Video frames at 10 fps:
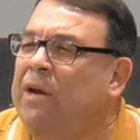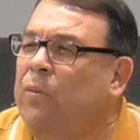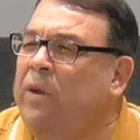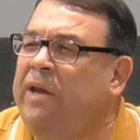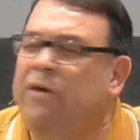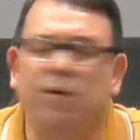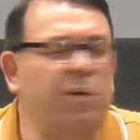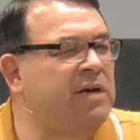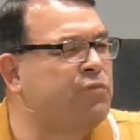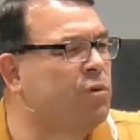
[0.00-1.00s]
we do
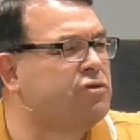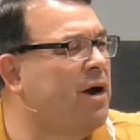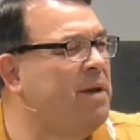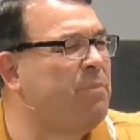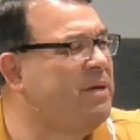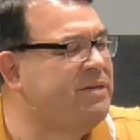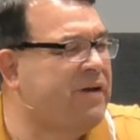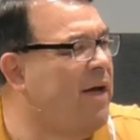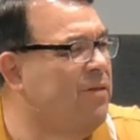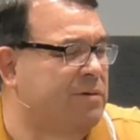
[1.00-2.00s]
is we're trying to please
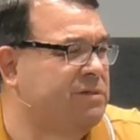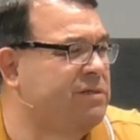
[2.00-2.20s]
others.